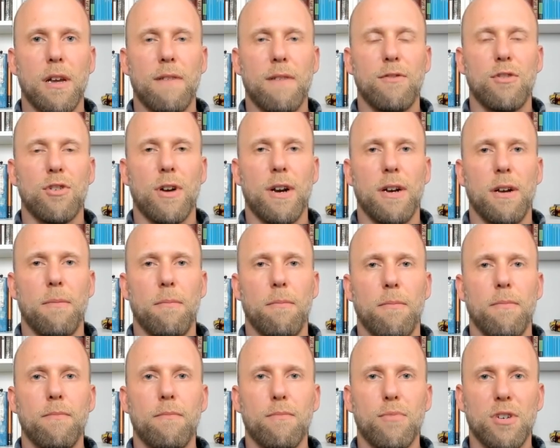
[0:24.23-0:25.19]
I've tried to
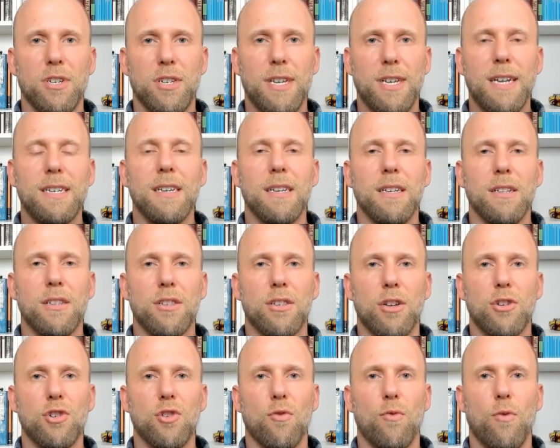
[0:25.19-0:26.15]
present it in
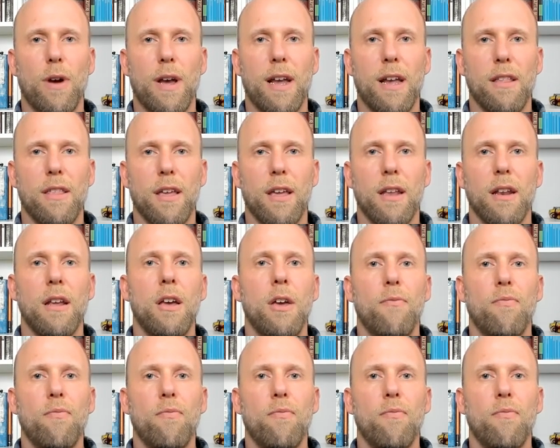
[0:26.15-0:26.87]
such a way that